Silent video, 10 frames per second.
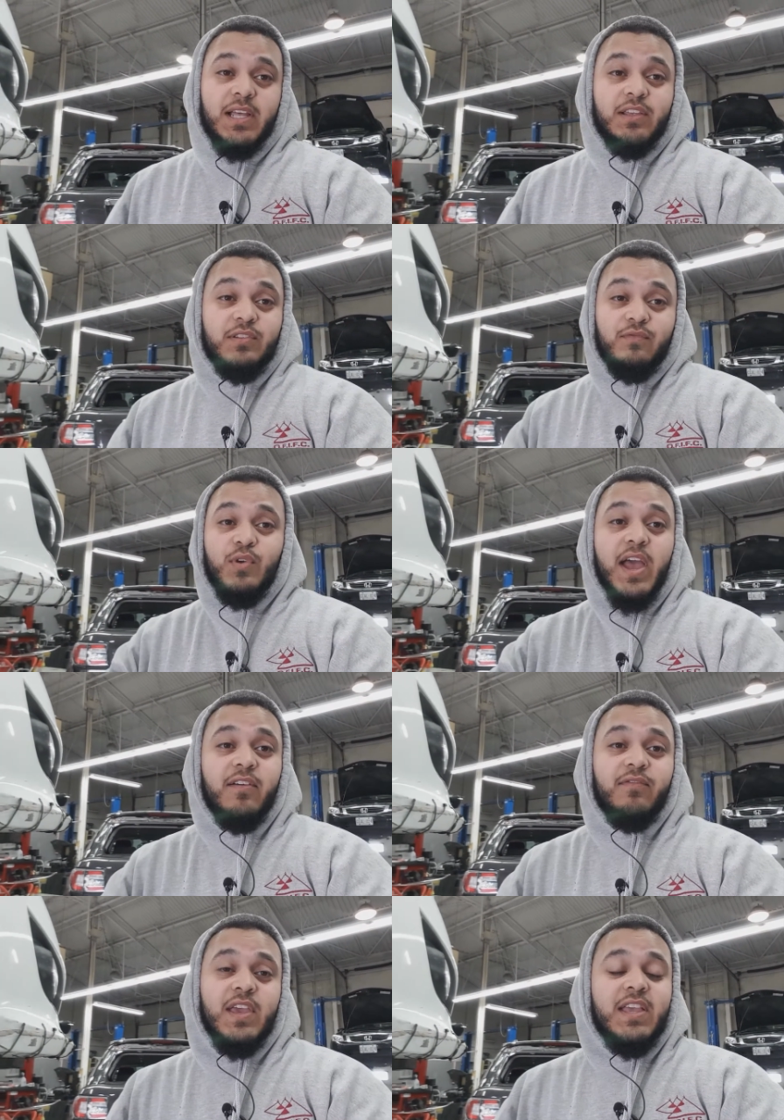If you
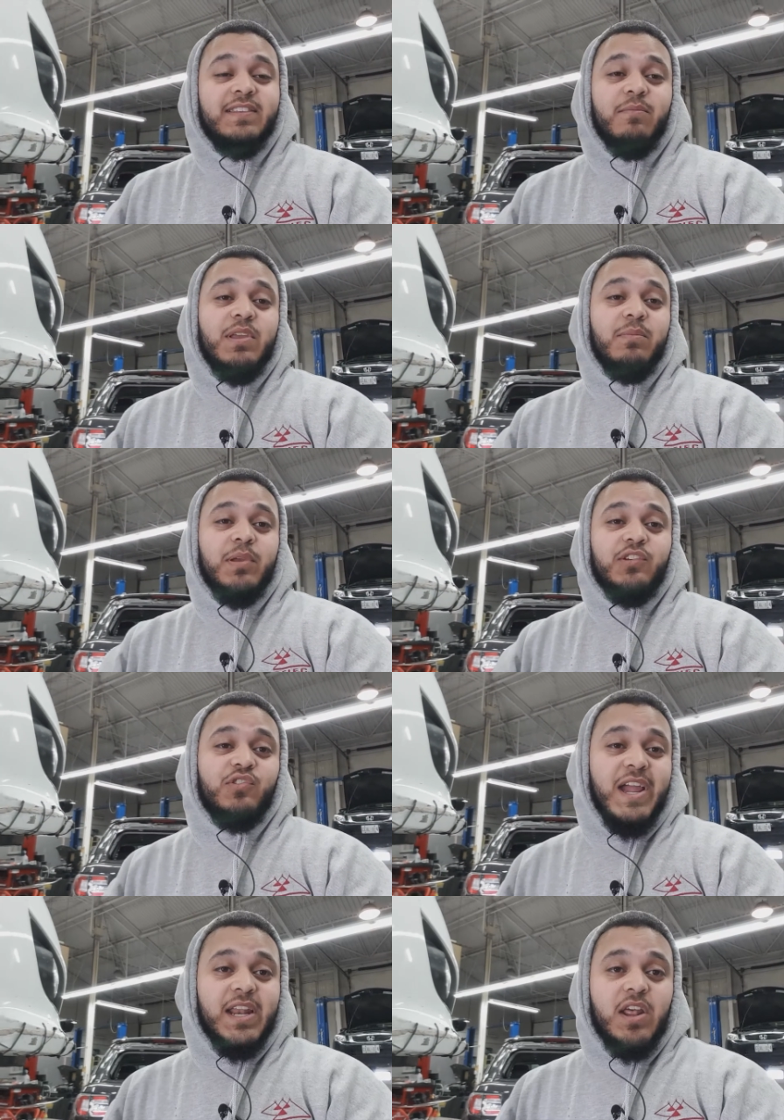have, send me a
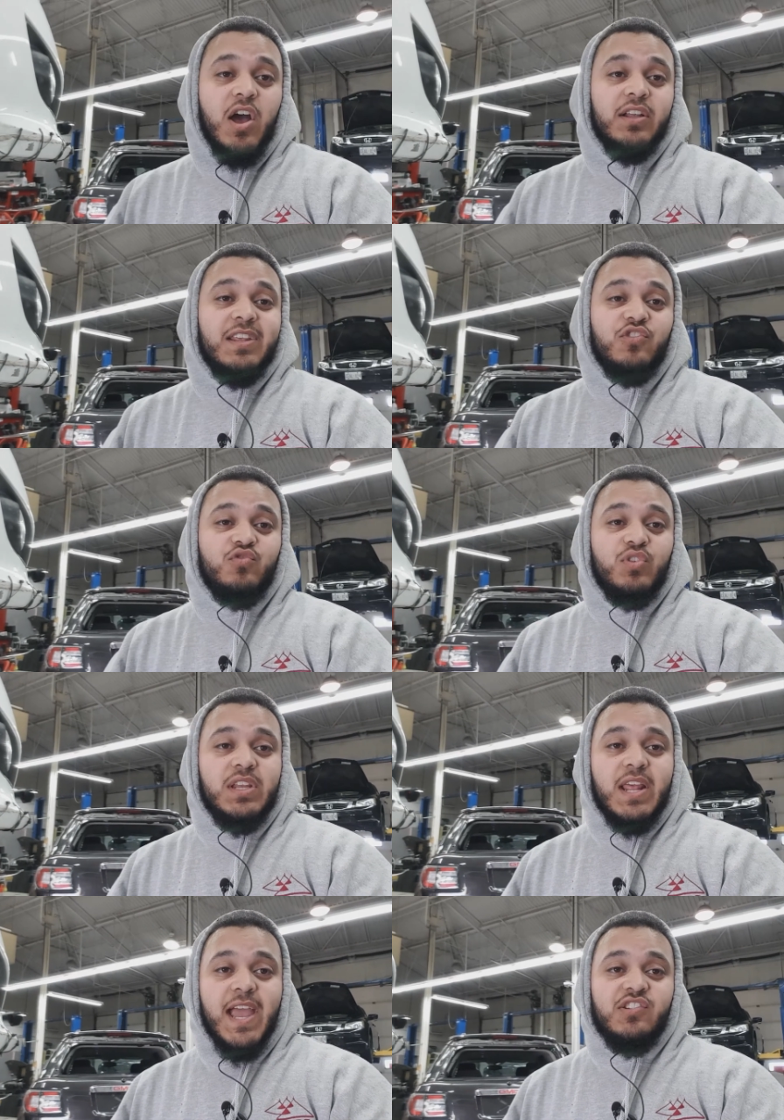picture at
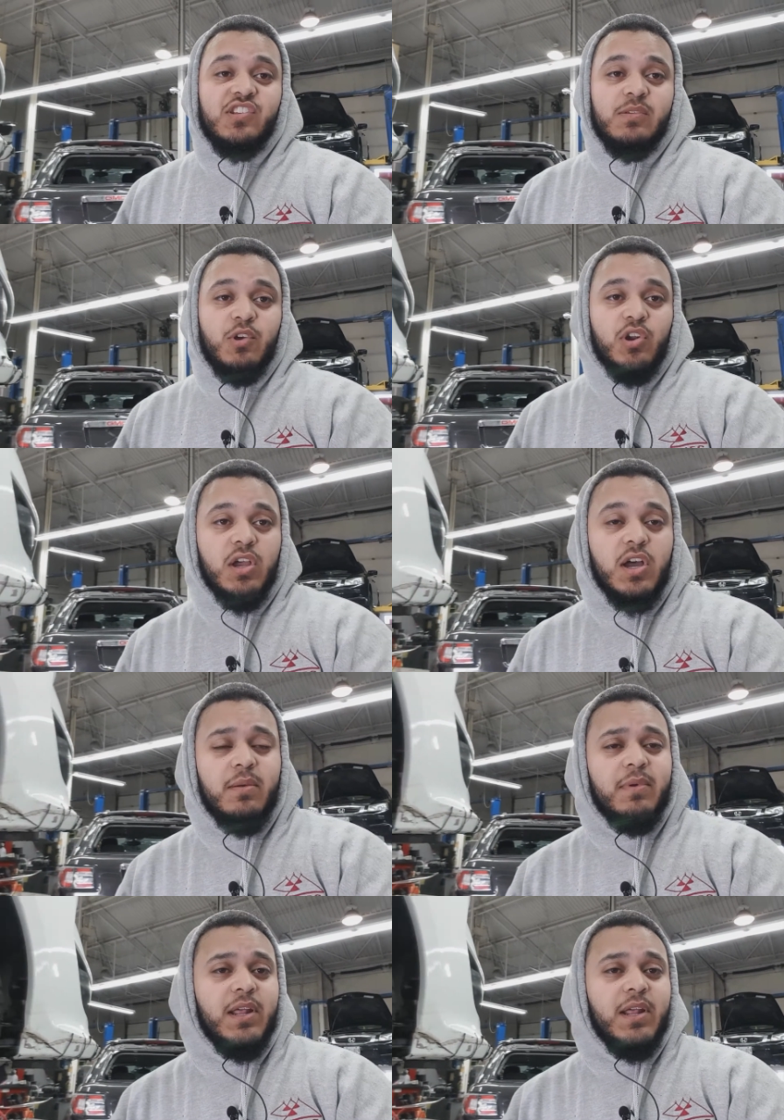octanestreet@gmail.com,